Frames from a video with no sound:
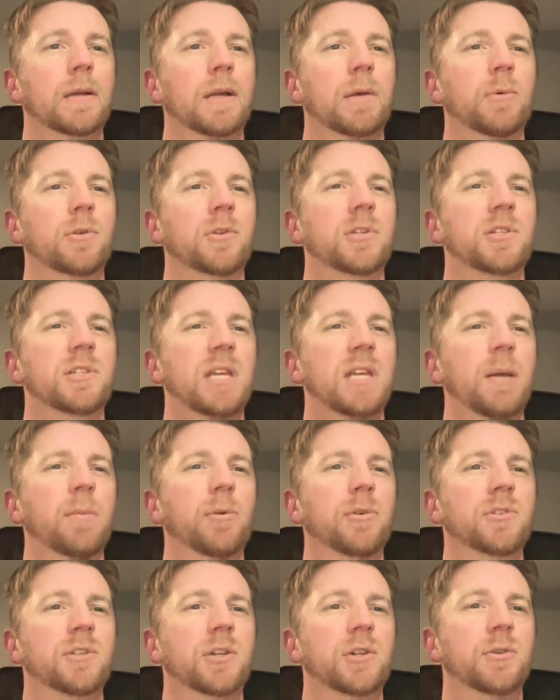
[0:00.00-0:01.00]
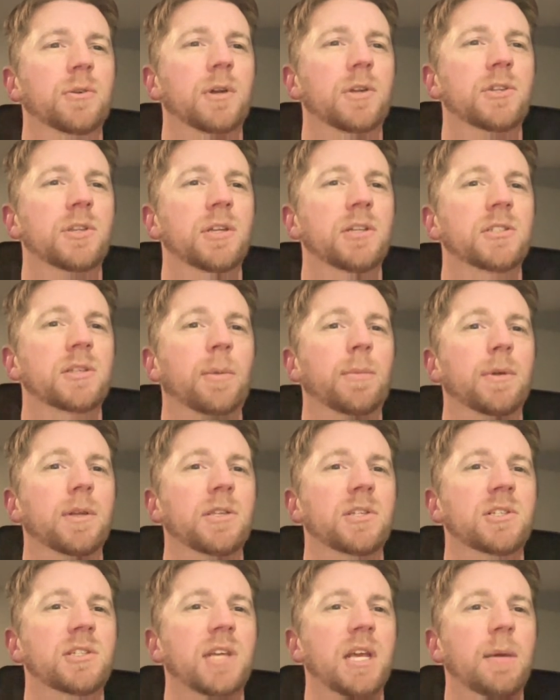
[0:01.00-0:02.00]
Stable's interesting. Something's
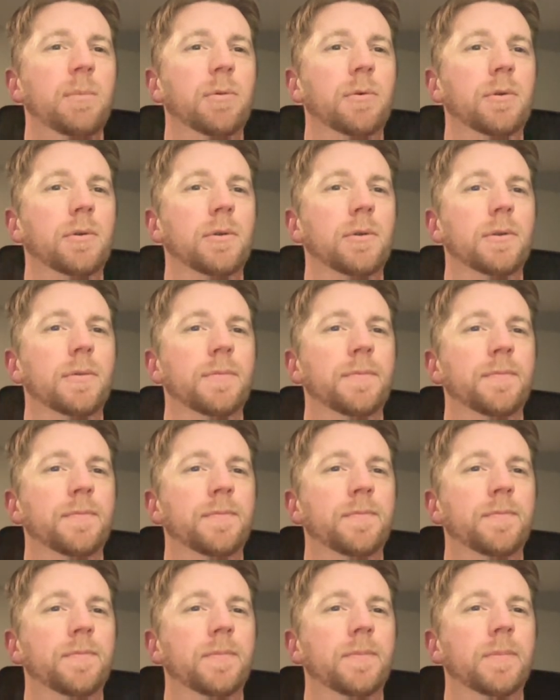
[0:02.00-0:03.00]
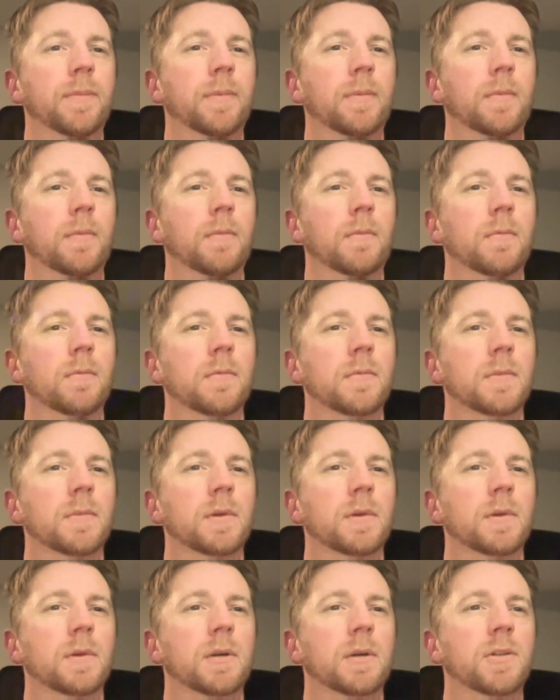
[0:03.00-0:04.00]
stable.
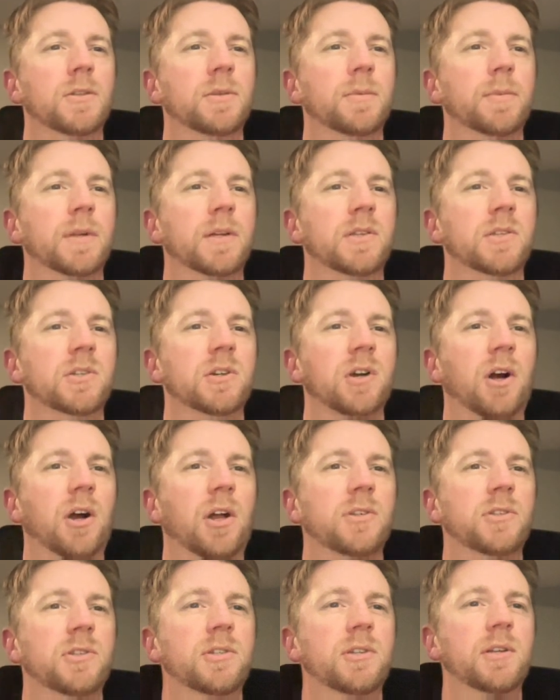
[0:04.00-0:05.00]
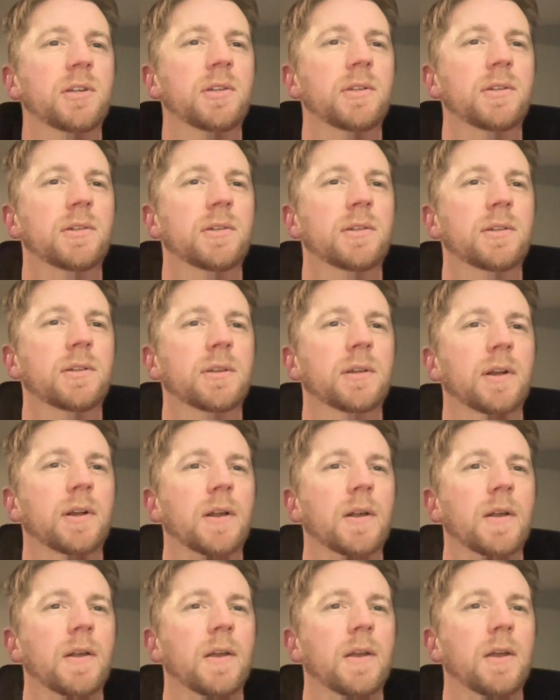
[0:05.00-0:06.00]
Something's constant.
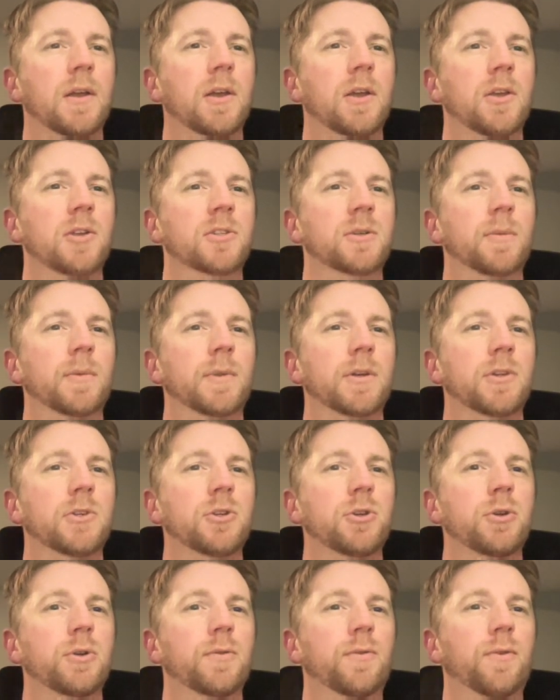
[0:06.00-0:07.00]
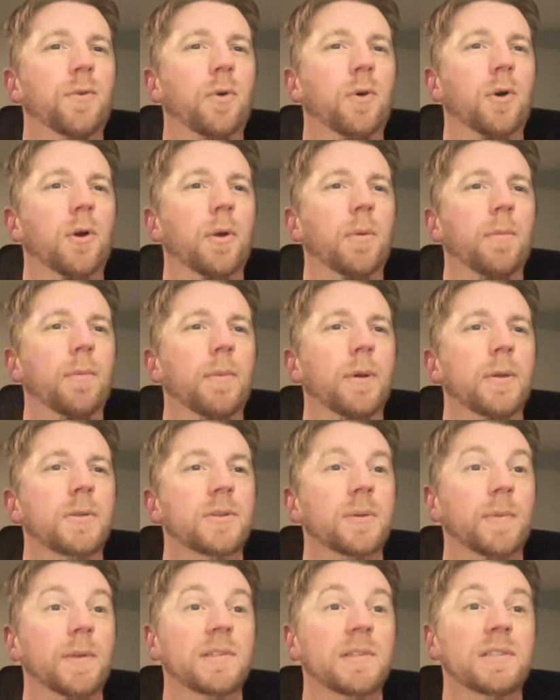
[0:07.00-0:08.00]
Something's uniform.
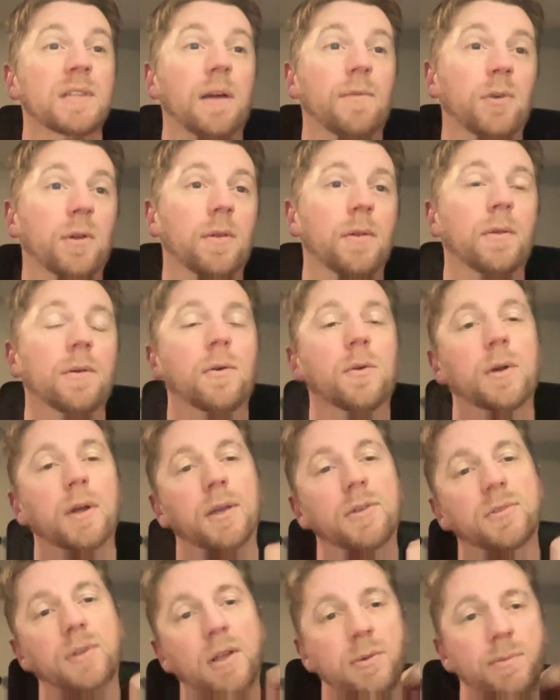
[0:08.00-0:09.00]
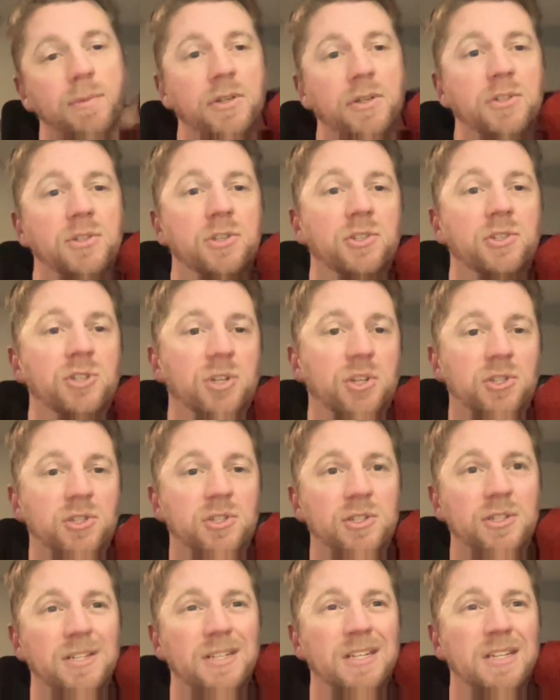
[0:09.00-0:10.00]
Something's level. Okay, so that means it's
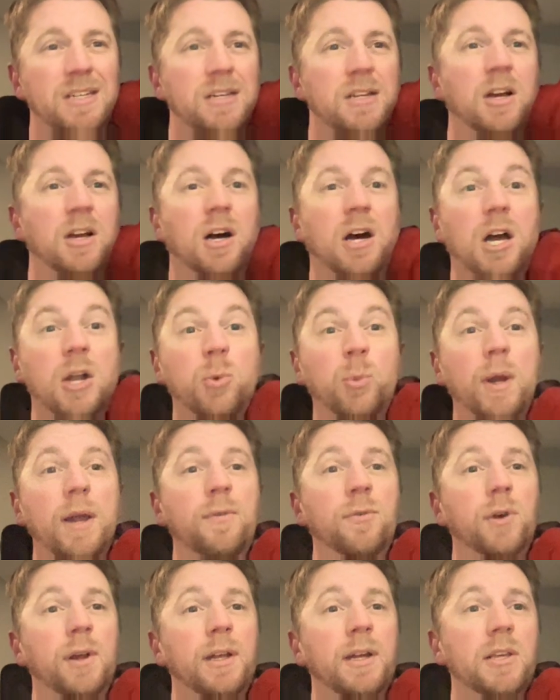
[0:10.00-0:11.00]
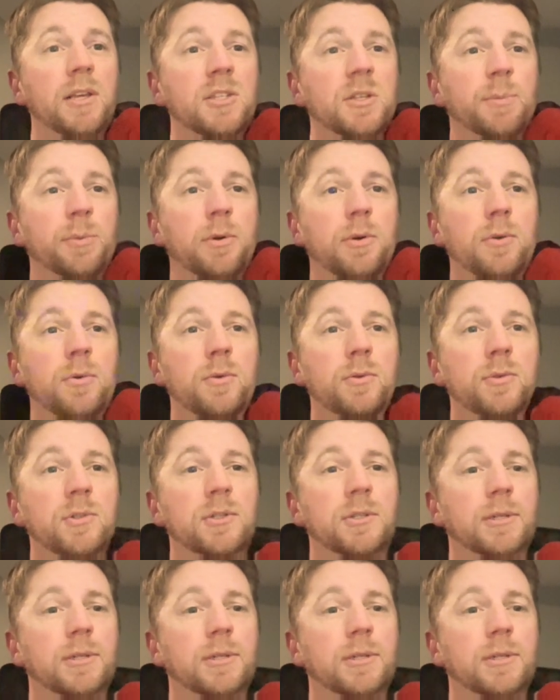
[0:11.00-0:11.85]
just unwavering, I suppose.